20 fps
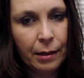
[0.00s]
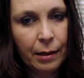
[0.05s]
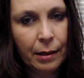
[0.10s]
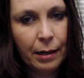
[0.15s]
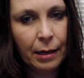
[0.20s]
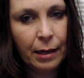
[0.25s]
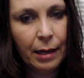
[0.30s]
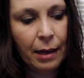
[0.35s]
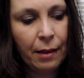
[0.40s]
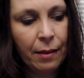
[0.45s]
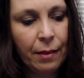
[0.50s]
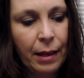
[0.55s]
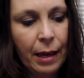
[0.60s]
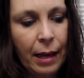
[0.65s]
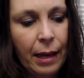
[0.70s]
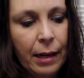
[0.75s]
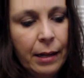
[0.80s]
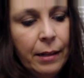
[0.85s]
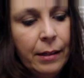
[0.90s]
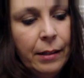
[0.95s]
And
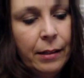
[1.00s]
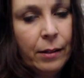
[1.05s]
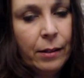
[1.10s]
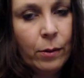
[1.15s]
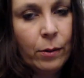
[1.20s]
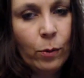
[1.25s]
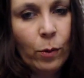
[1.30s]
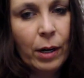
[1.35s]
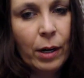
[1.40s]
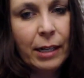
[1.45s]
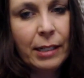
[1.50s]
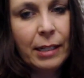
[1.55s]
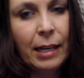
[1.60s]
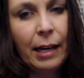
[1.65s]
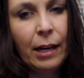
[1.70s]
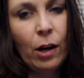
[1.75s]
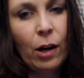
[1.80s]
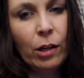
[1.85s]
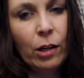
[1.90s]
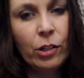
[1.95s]
then we're going to take
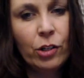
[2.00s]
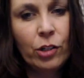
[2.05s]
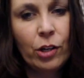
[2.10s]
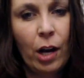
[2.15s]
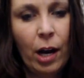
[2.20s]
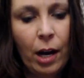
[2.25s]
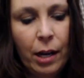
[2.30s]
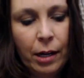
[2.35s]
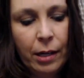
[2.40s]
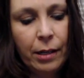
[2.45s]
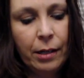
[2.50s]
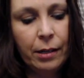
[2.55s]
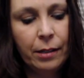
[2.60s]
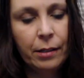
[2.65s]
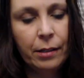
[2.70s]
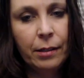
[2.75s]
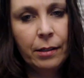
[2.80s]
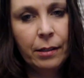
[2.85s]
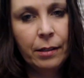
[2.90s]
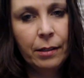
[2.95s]
our chalk
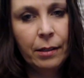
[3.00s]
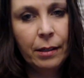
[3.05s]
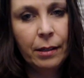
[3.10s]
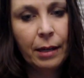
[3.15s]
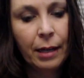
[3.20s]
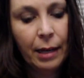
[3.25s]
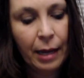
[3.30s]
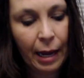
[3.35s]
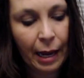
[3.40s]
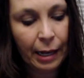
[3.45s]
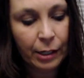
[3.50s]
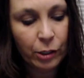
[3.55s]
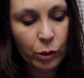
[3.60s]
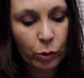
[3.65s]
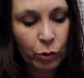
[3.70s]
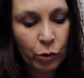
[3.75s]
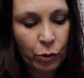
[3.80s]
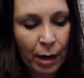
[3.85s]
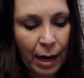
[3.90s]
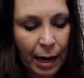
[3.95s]
and do
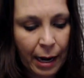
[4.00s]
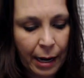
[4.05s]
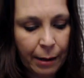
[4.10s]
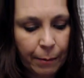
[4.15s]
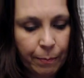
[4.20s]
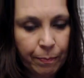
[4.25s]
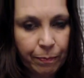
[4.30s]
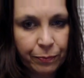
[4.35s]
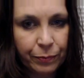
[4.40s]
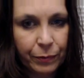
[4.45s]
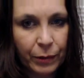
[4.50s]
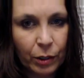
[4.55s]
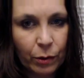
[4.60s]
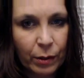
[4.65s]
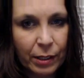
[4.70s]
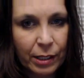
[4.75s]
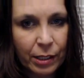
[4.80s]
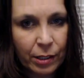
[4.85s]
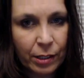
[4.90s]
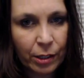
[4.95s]
try. So
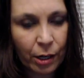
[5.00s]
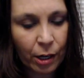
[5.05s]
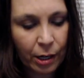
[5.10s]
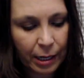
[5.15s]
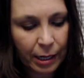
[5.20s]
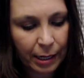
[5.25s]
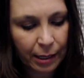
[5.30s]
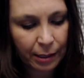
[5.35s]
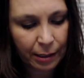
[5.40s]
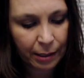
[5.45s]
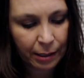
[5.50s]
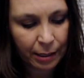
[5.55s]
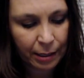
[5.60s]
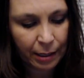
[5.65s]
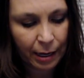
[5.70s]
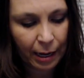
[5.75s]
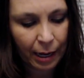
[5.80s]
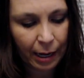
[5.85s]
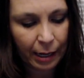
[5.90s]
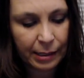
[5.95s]
it's starting,
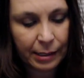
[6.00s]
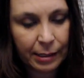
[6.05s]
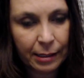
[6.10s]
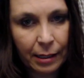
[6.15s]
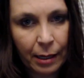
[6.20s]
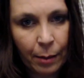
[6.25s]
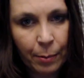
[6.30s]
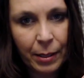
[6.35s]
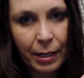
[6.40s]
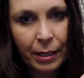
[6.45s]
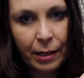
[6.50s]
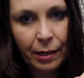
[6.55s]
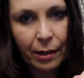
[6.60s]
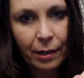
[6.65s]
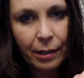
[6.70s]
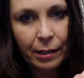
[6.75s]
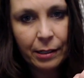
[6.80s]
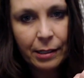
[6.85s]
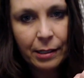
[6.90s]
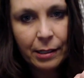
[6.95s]
up here
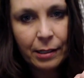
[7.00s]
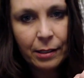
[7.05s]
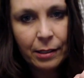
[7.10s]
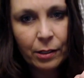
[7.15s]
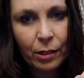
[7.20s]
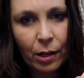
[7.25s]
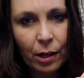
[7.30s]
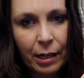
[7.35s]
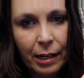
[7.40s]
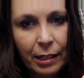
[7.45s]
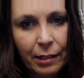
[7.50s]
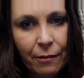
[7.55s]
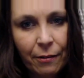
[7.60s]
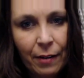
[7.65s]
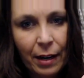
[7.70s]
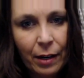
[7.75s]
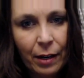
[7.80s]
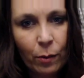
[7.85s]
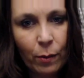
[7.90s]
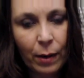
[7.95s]
it's starting to
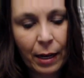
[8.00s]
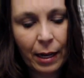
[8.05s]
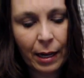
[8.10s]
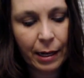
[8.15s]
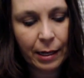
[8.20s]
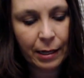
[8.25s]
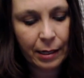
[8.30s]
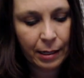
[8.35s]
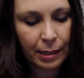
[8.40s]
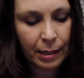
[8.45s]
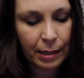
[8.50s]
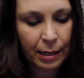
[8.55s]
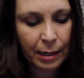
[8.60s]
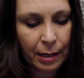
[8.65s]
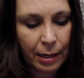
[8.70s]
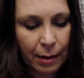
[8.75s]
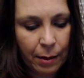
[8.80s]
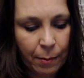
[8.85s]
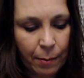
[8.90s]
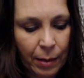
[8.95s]
fade away,
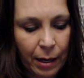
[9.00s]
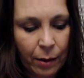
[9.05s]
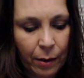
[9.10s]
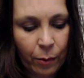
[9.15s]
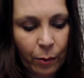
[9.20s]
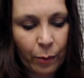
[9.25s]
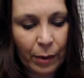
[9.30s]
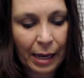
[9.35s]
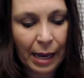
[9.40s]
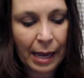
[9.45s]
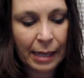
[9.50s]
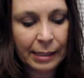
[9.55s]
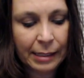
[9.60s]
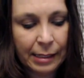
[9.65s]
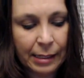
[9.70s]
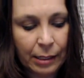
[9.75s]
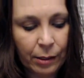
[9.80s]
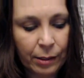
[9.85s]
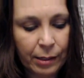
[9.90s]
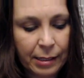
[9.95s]
but we can
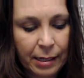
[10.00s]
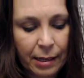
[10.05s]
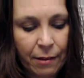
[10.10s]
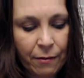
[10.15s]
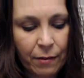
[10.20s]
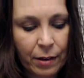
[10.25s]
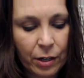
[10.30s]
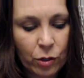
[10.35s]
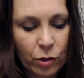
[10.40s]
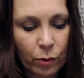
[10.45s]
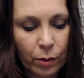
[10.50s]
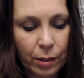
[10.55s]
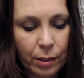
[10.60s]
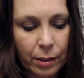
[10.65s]
still see the visual.